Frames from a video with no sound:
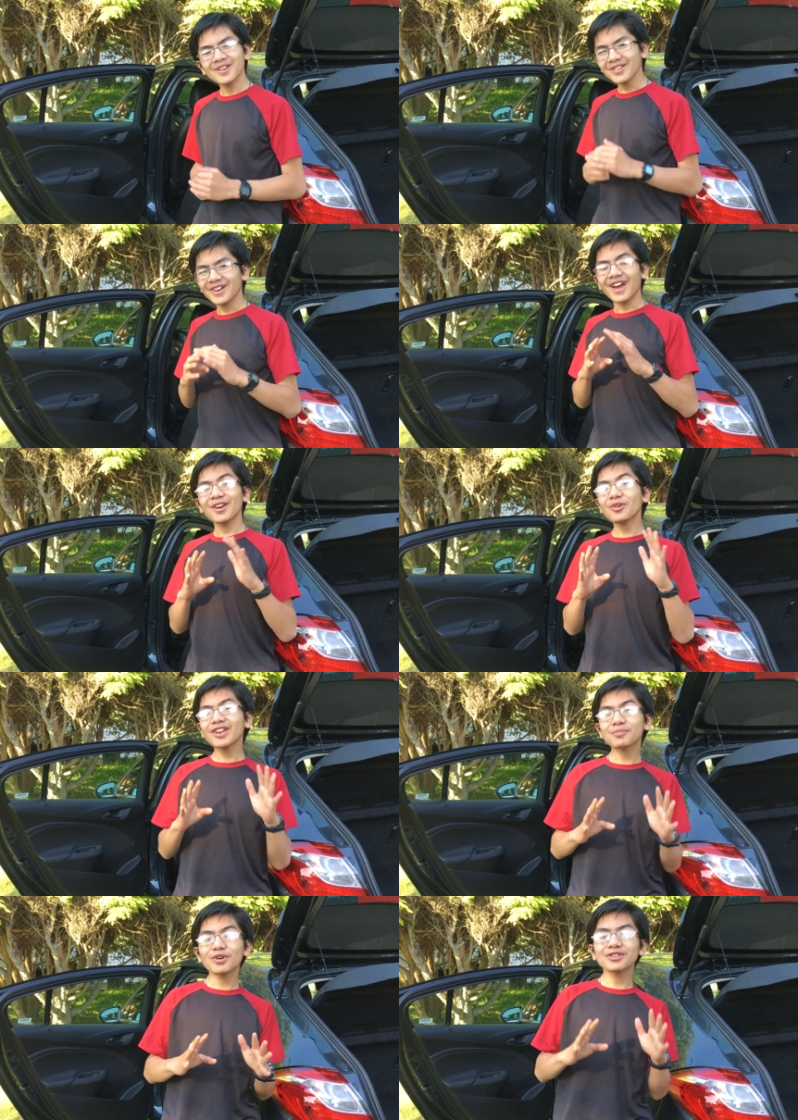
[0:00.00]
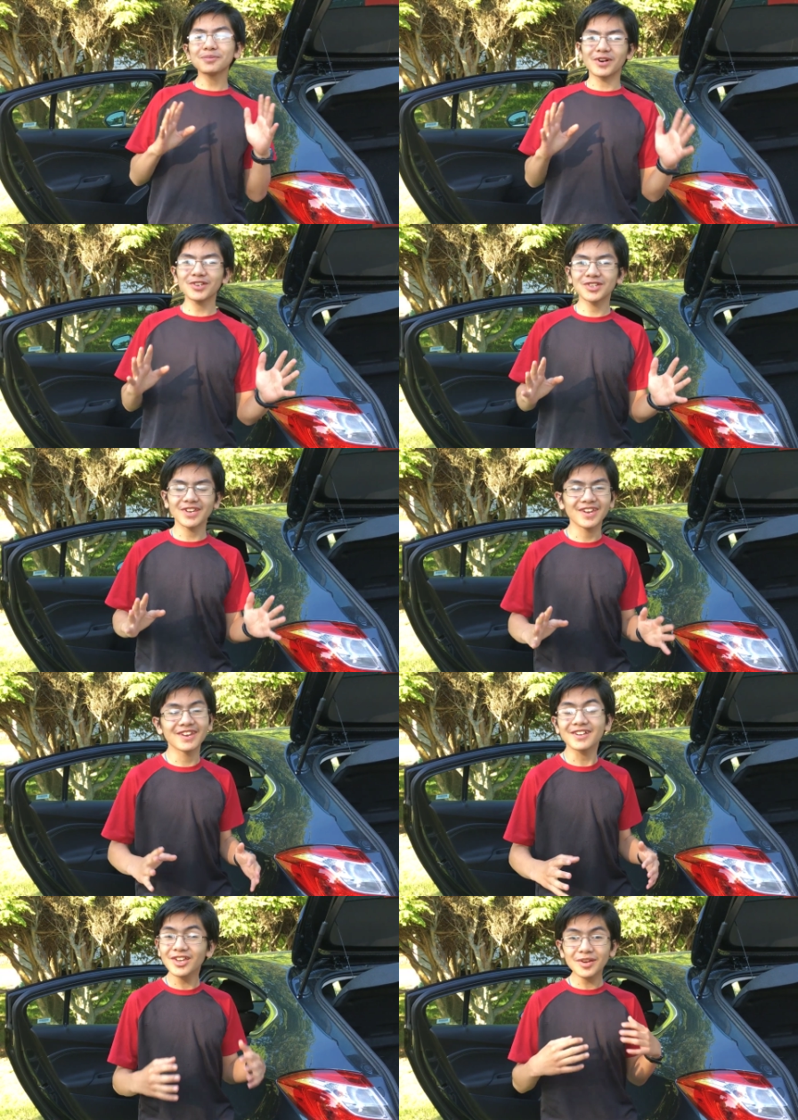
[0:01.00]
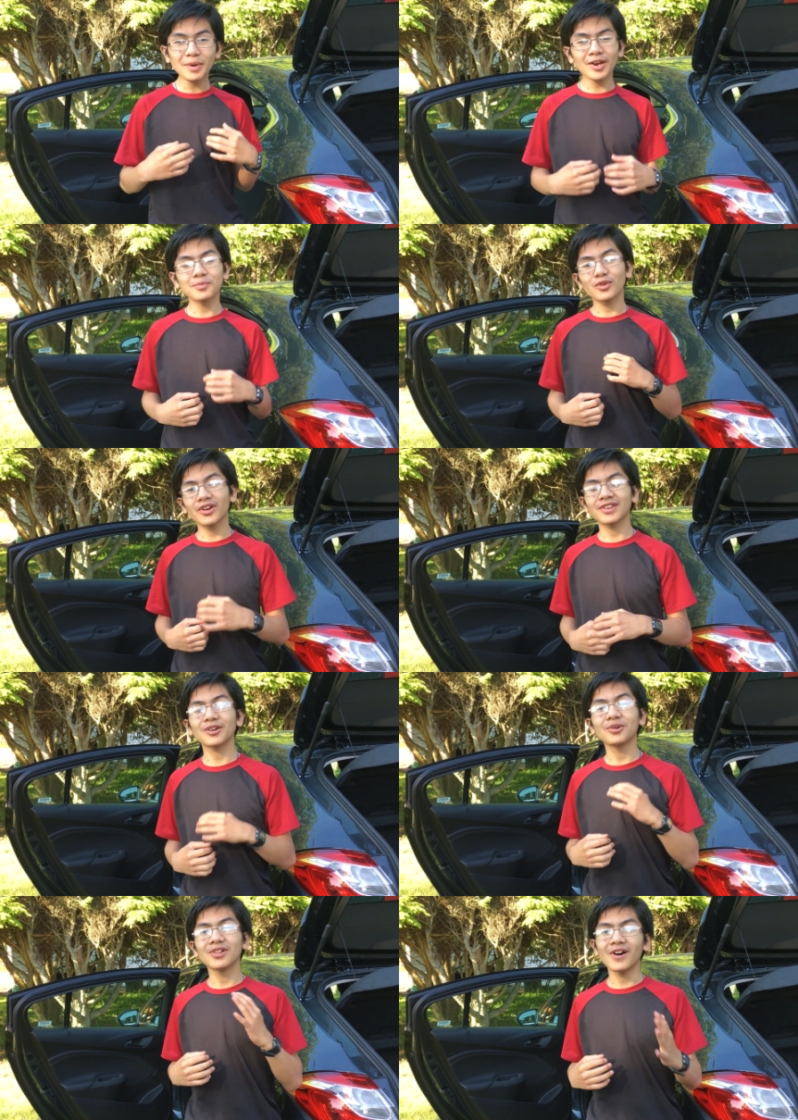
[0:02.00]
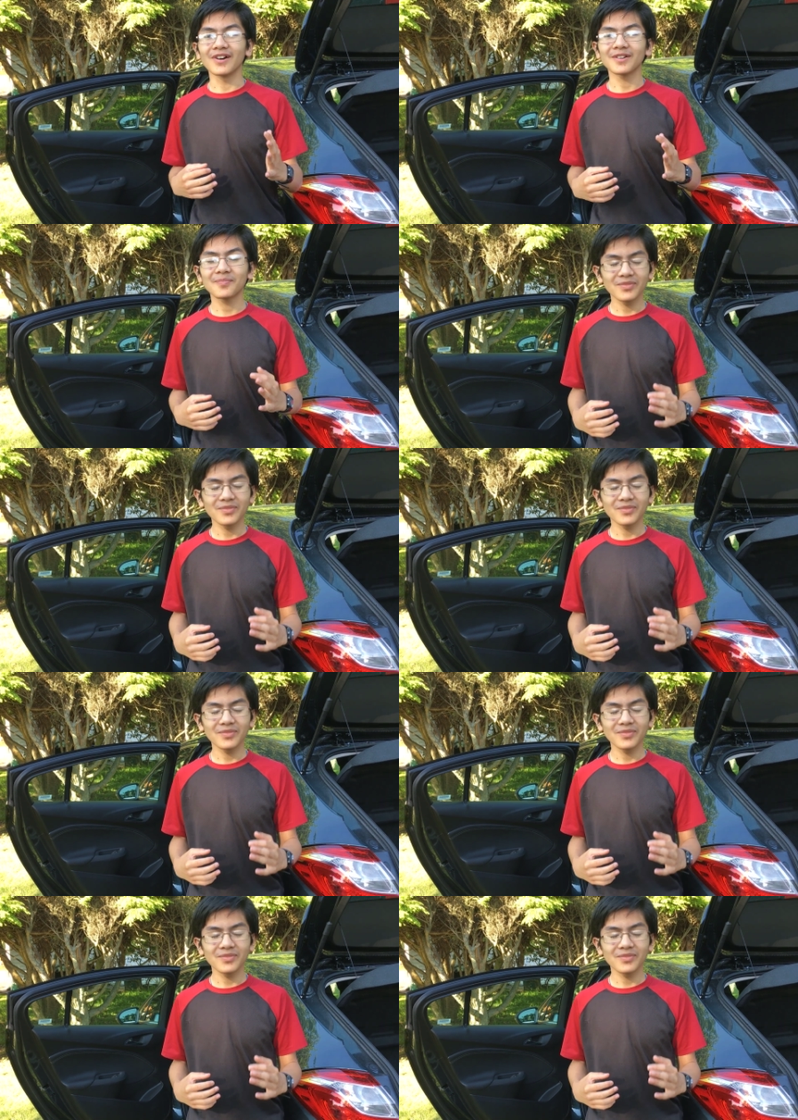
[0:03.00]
Alright, I don't want to spoil too much, and I'll talk about it more as I go along.